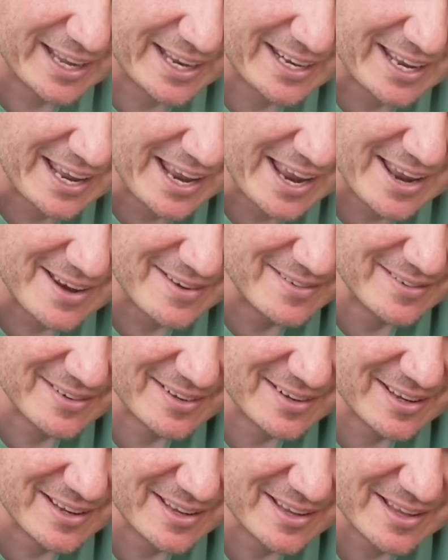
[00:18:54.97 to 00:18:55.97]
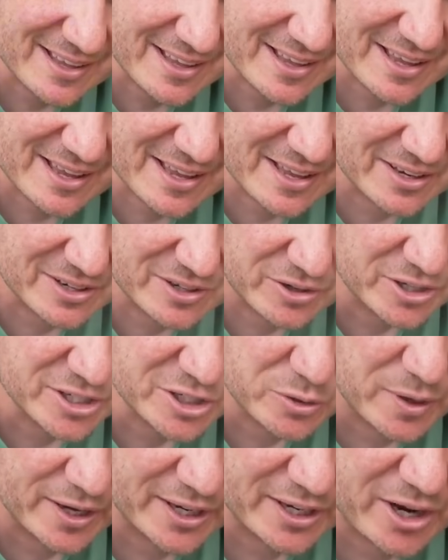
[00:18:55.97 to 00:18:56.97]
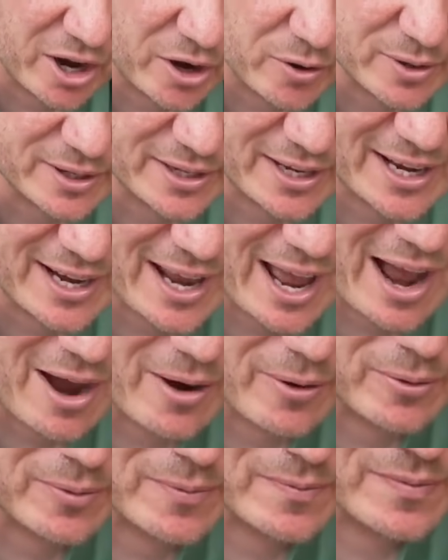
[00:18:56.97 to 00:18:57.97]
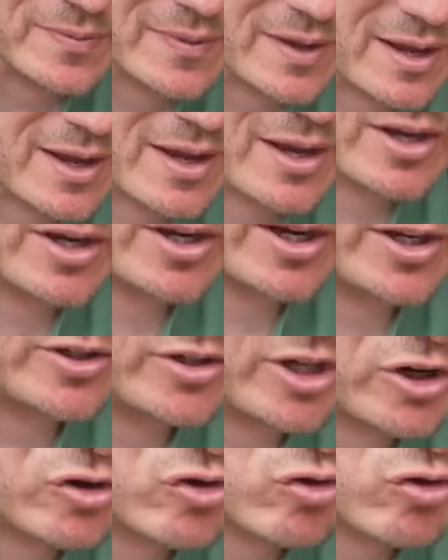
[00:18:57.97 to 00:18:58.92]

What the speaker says: Get it in, nice quick coat, get it out, and then